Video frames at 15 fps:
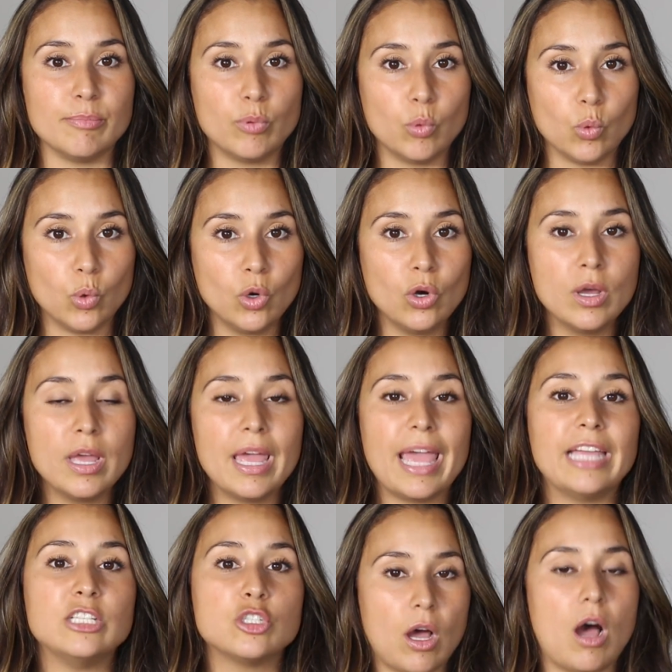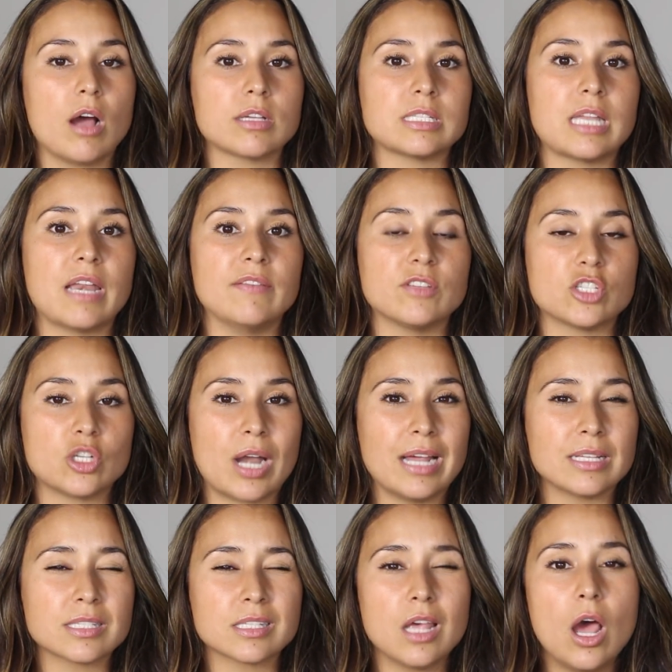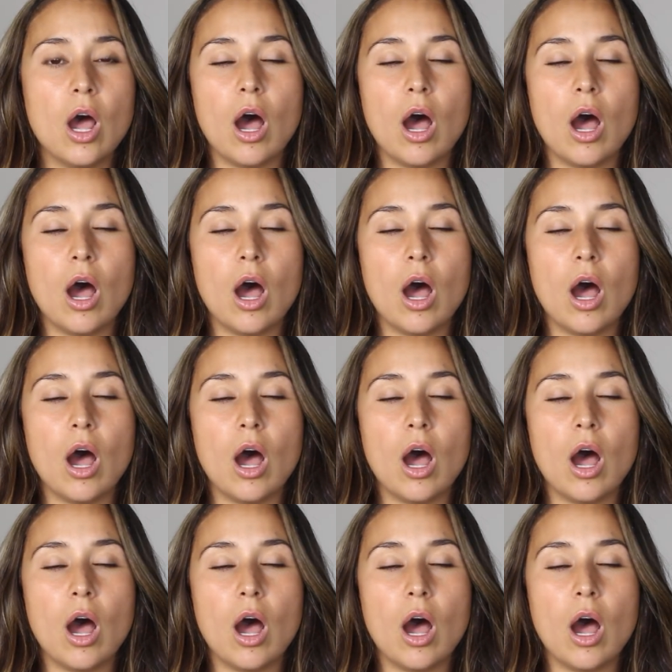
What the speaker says: pool and oxidative stress.